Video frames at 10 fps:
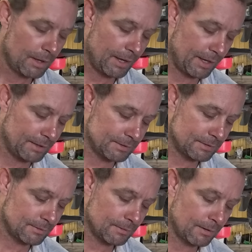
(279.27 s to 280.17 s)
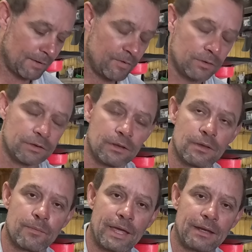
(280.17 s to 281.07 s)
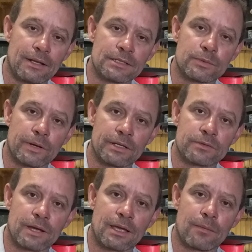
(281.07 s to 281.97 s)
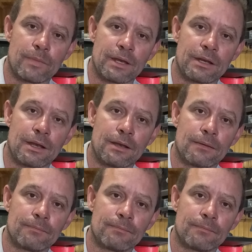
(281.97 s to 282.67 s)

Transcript: is if you'll do the maintenance when it's recommended,